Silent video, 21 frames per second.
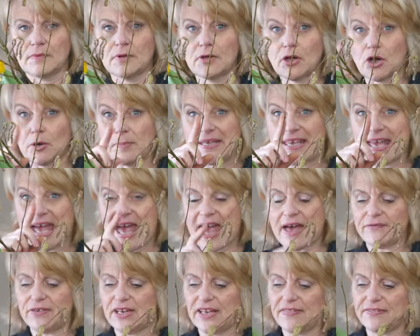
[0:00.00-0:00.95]
Got to be
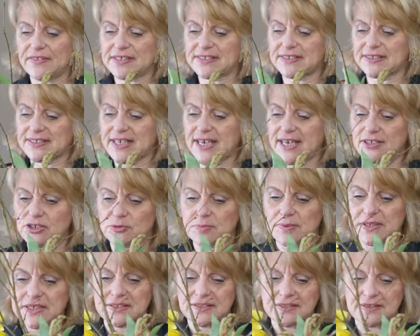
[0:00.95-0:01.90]
careful at this stage
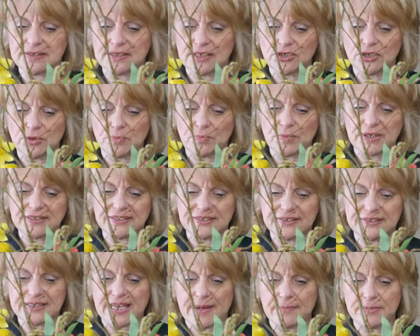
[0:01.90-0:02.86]
because I don't want to
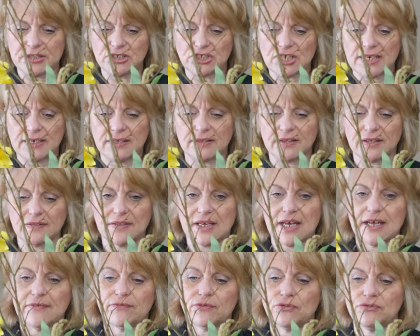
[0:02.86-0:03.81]
damage anything that
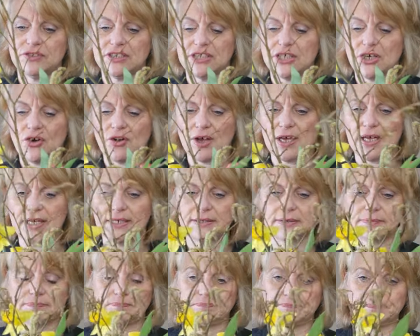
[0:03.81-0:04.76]
I've already got in